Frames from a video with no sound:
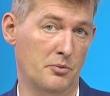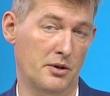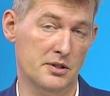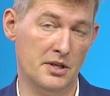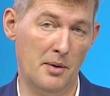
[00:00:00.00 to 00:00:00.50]

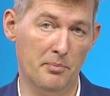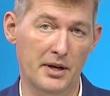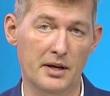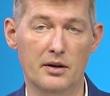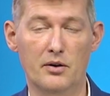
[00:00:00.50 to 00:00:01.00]
with
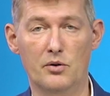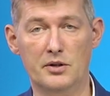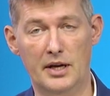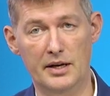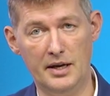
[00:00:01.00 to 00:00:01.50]
sampling or
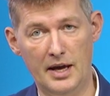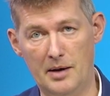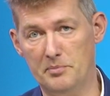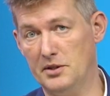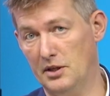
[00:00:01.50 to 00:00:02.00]
daily
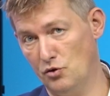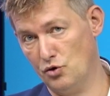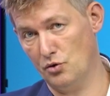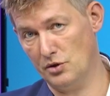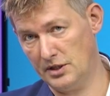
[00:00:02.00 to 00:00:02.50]
caps, and you
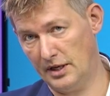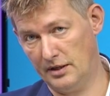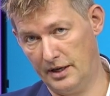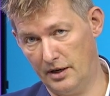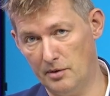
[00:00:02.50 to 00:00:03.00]
should
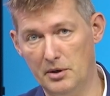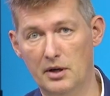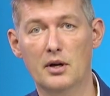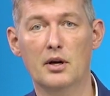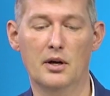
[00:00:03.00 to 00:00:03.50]
set that up.
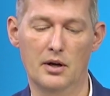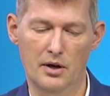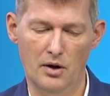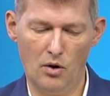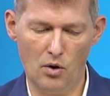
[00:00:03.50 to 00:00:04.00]

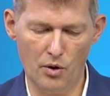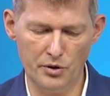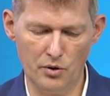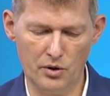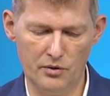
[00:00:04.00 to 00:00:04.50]
Or
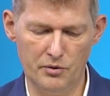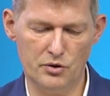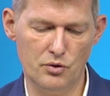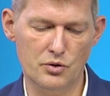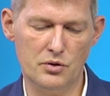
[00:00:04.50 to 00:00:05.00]
you can
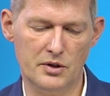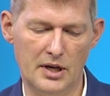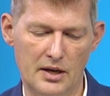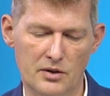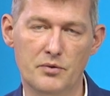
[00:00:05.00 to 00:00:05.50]
reduce your
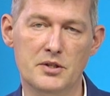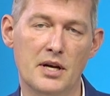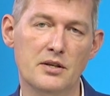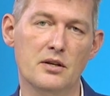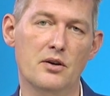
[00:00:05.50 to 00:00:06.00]
data
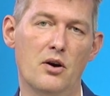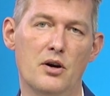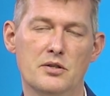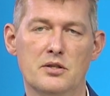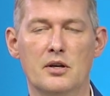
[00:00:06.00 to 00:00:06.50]
retention
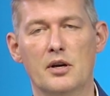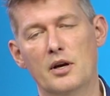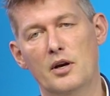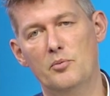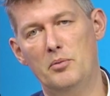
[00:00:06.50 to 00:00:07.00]
costs
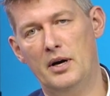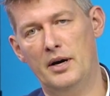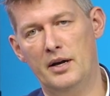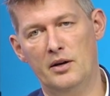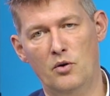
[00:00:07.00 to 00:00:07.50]

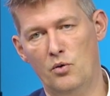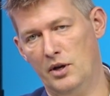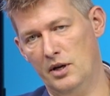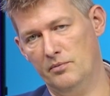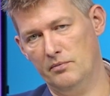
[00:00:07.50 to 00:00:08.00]
by
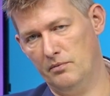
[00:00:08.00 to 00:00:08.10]
only